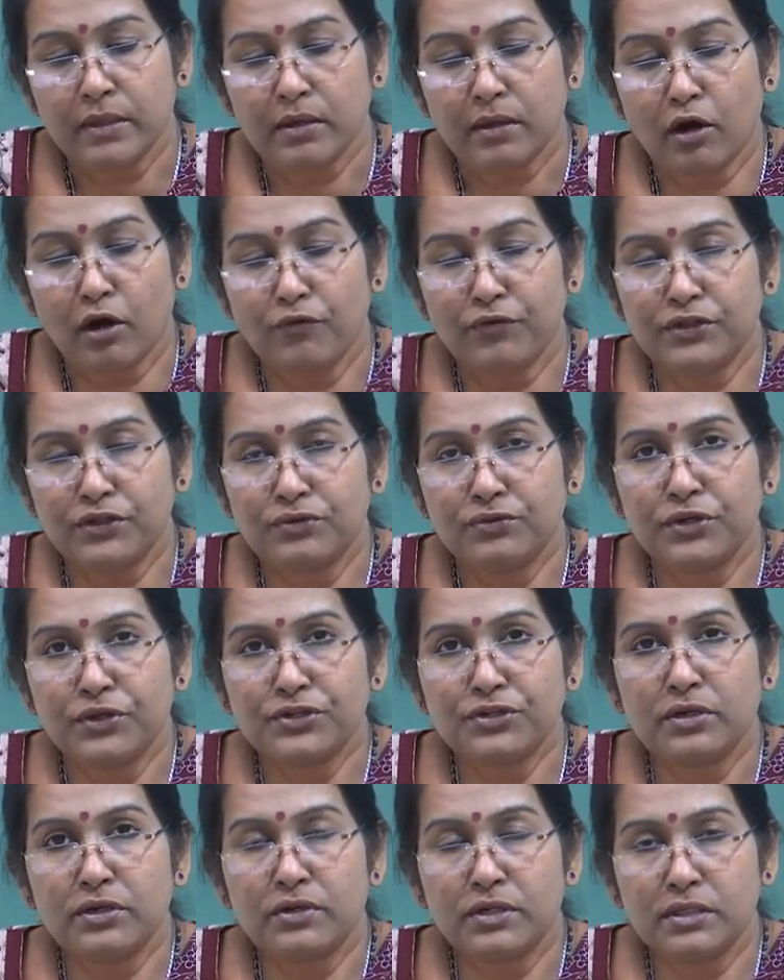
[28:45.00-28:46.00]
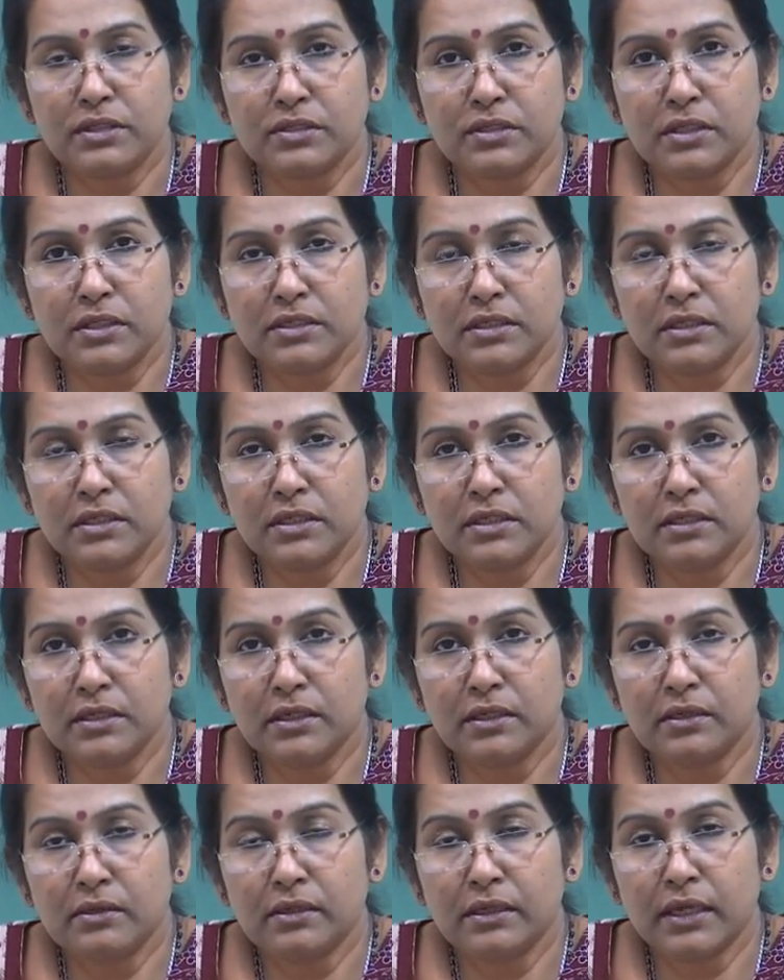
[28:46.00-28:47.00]
of educational research in
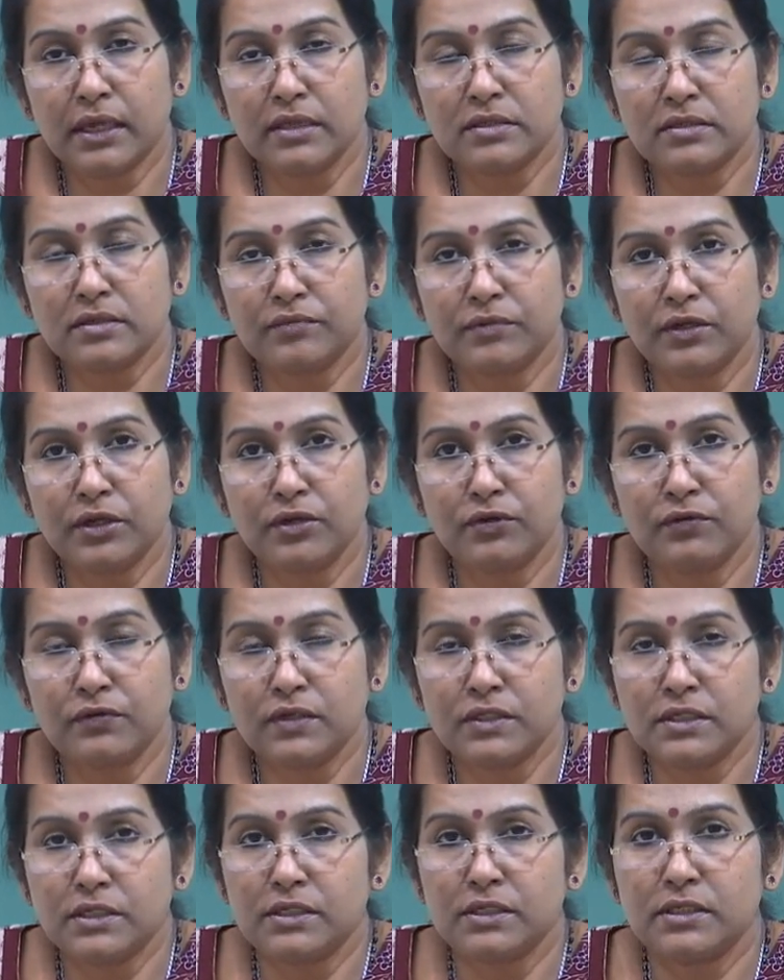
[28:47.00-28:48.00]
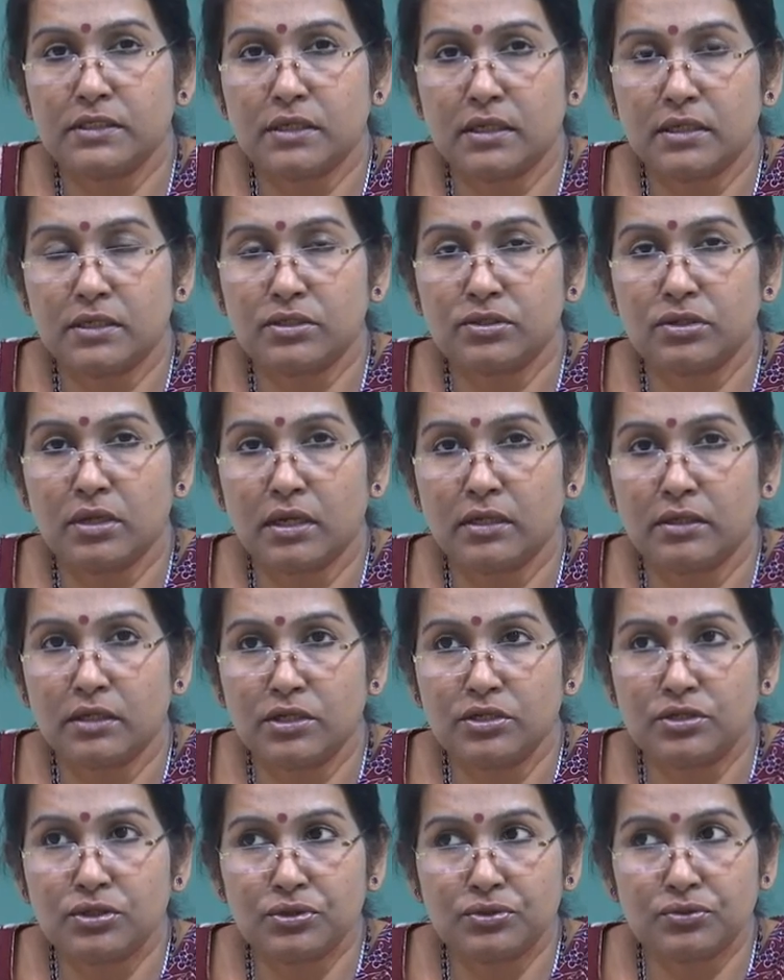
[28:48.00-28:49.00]
case of the universities and the
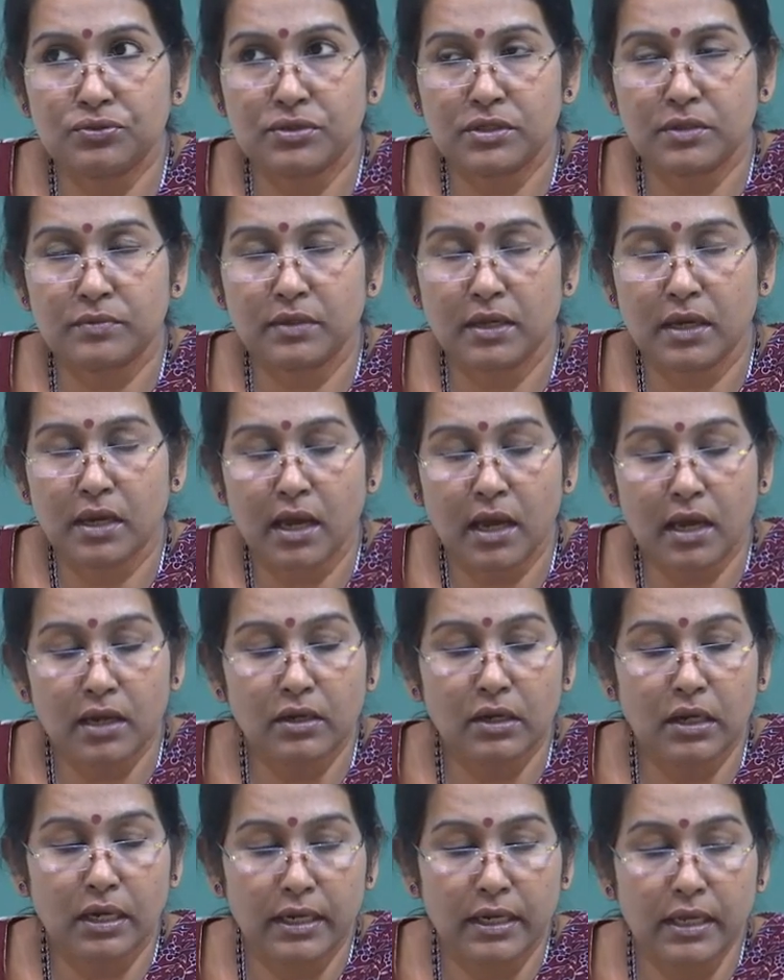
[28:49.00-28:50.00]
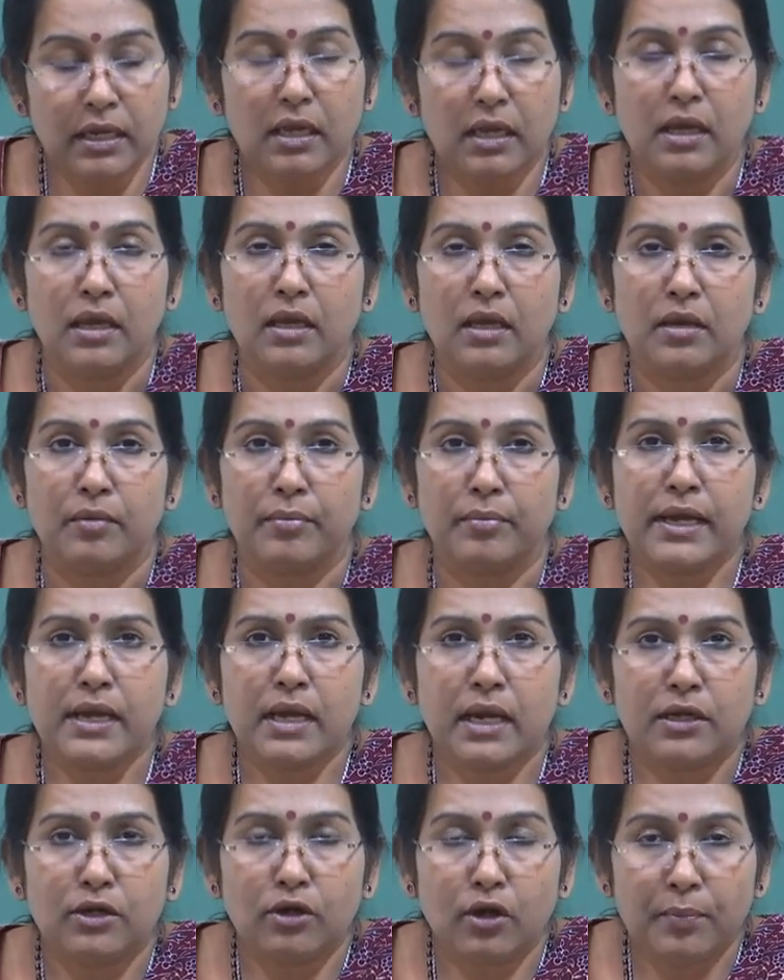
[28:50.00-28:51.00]
institutes of the higher learning by
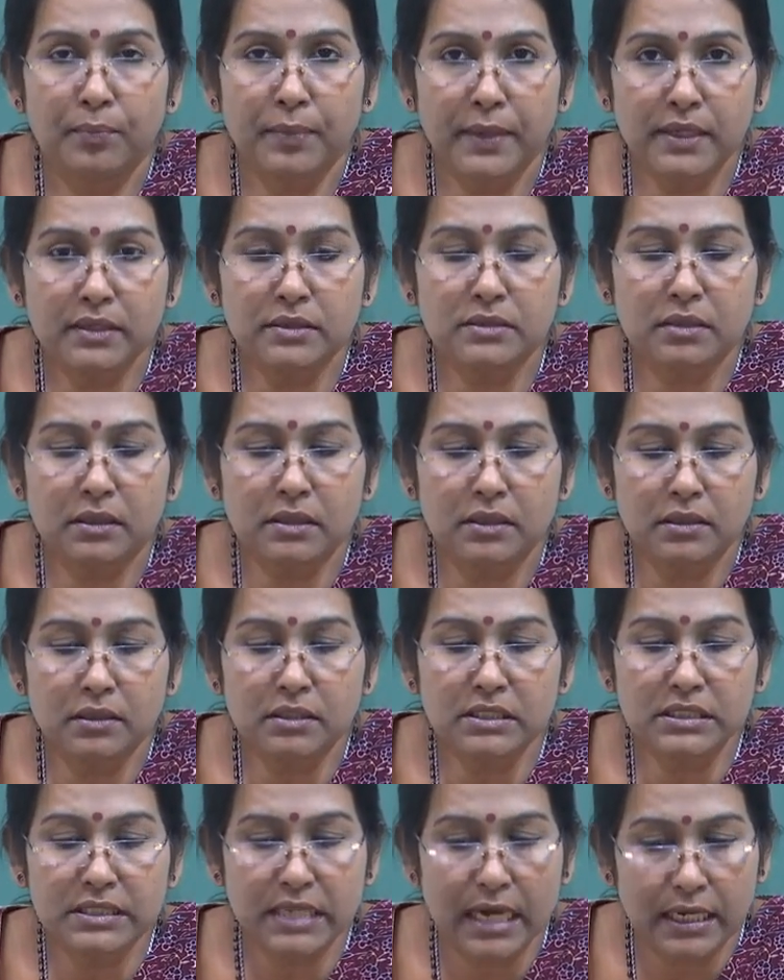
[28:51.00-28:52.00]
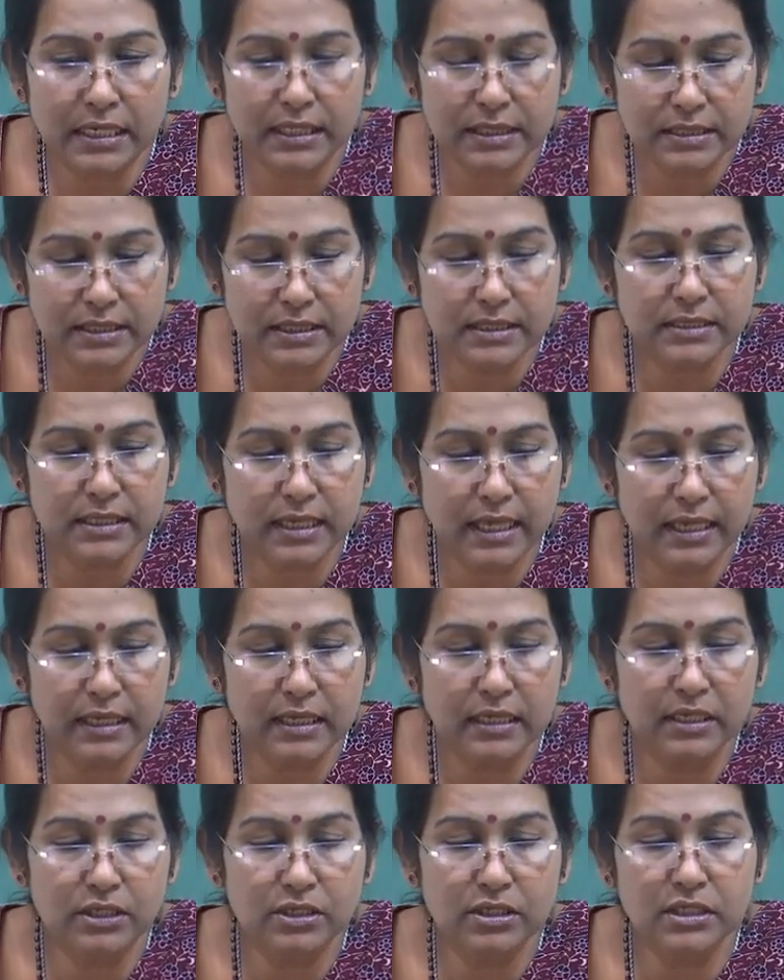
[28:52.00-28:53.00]
adopting certain strategies like
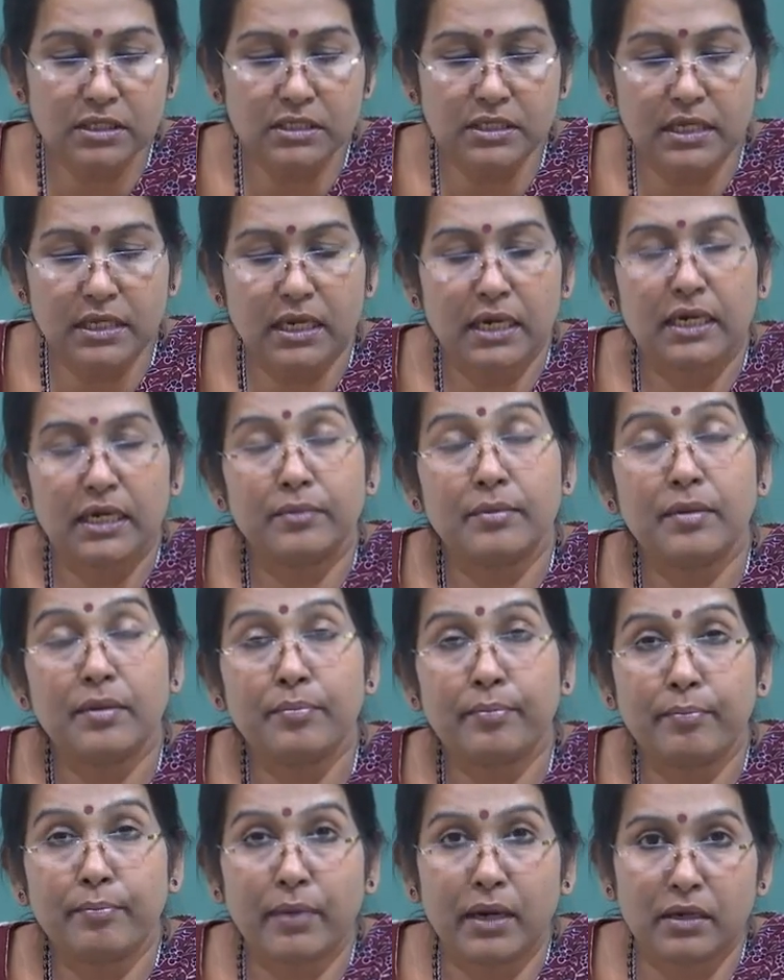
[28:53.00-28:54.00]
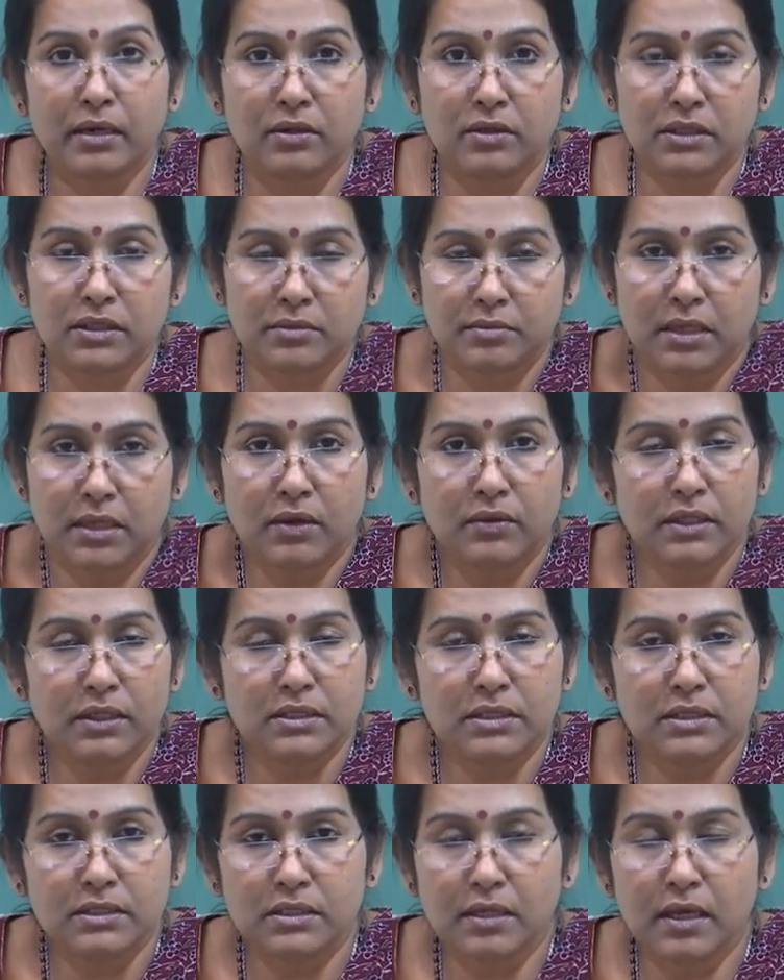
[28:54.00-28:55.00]
industry academic partnership. Nowadays,
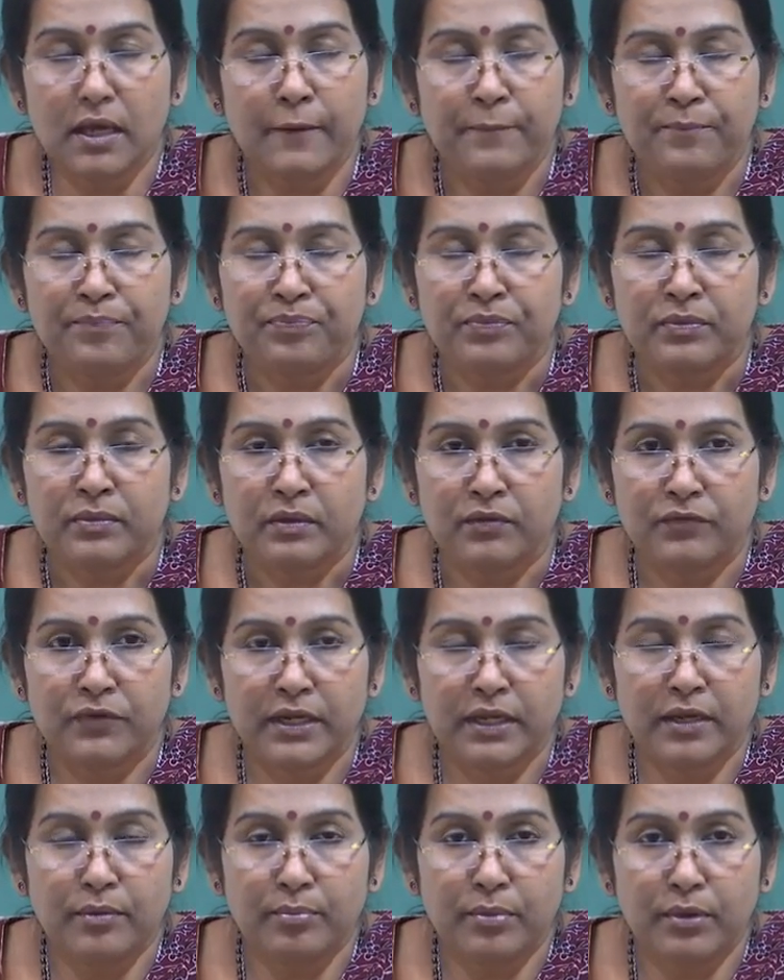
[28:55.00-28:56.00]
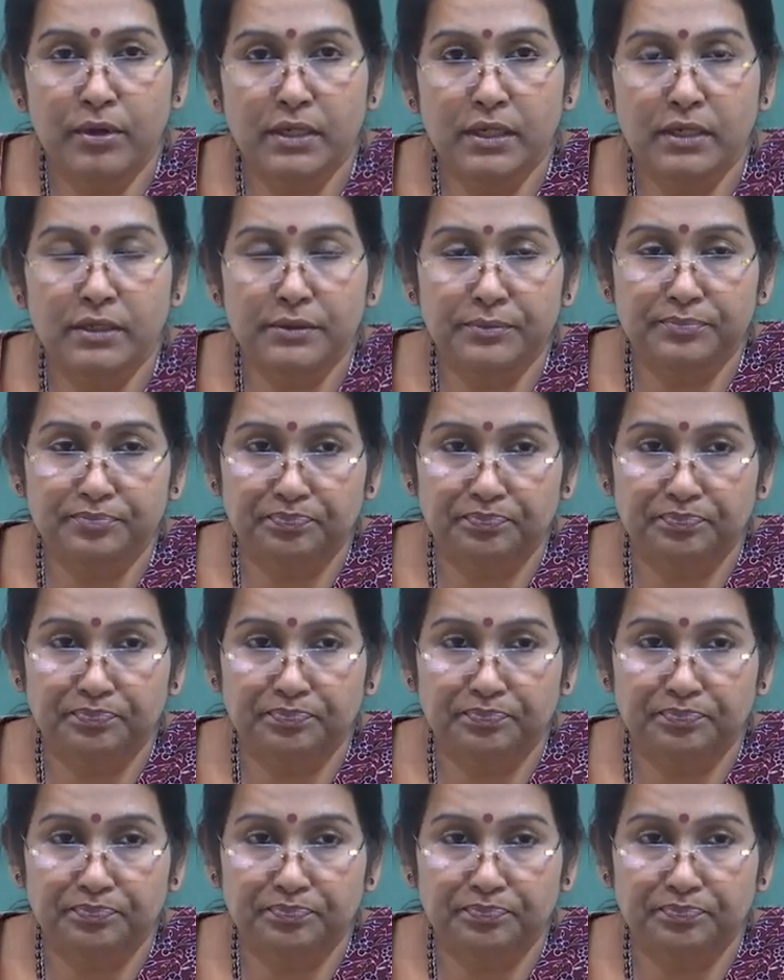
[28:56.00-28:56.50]
it is a very important